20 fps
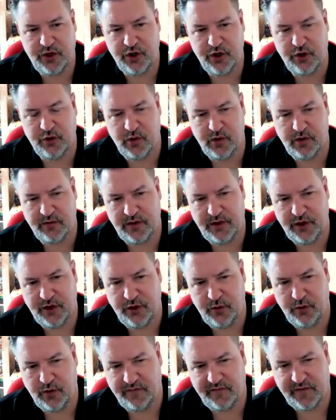you
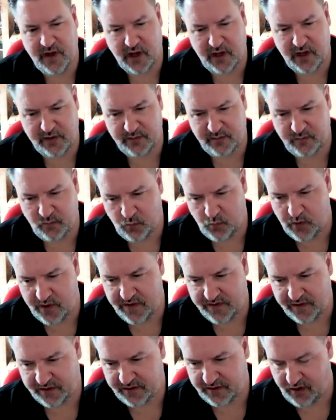you have done
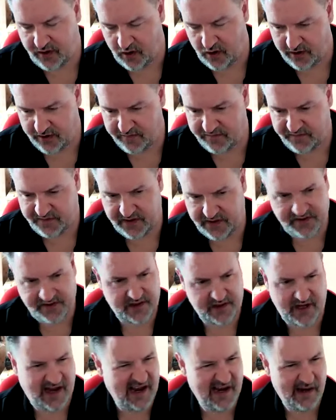with a kind of
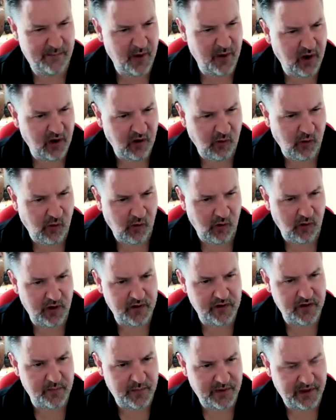disclaimer or
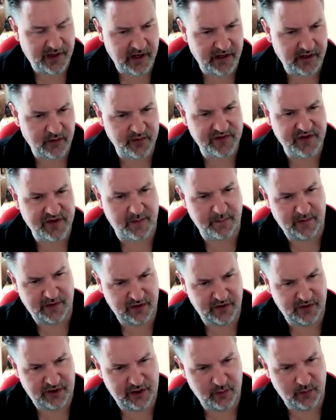at the beginning or something
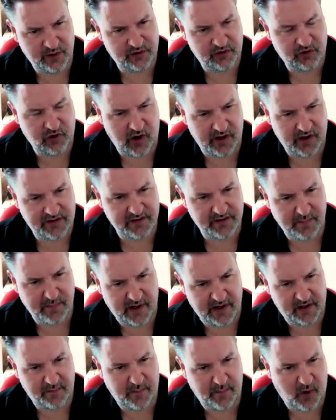that you would try to make